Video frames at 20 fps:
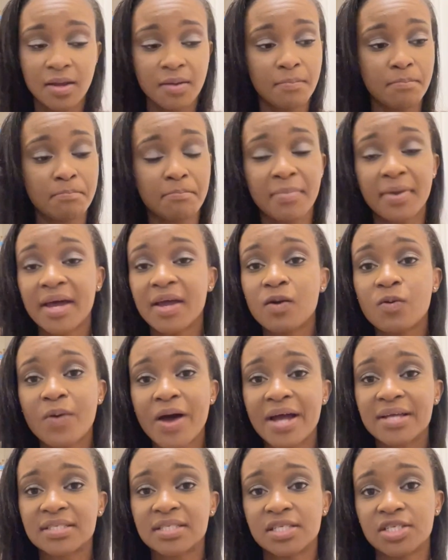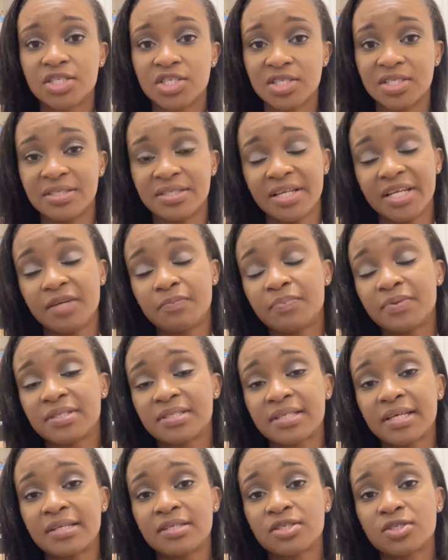My wax is just
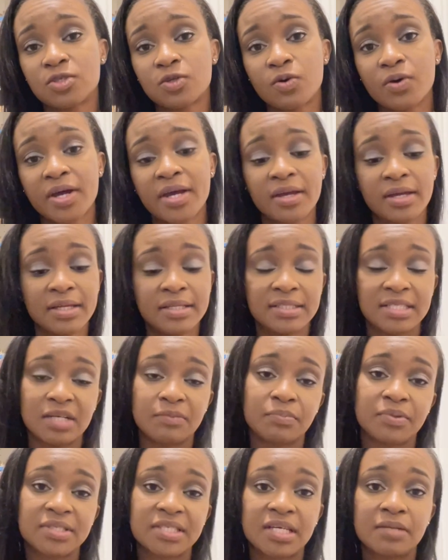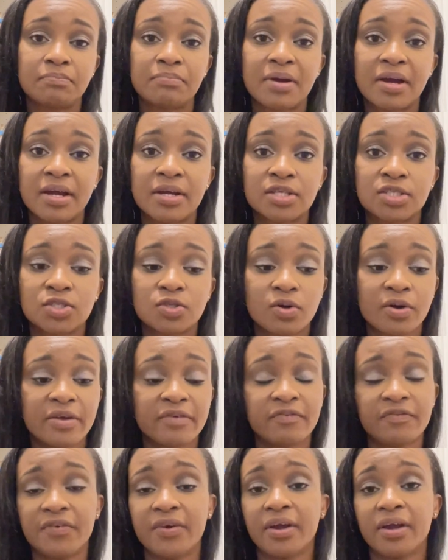90% soy, 10% parasoy,
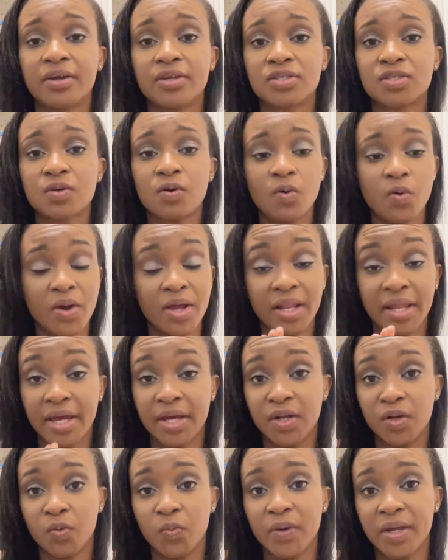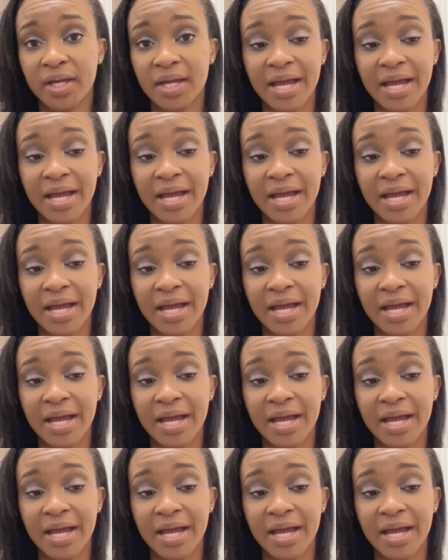fragrance oil, and wick.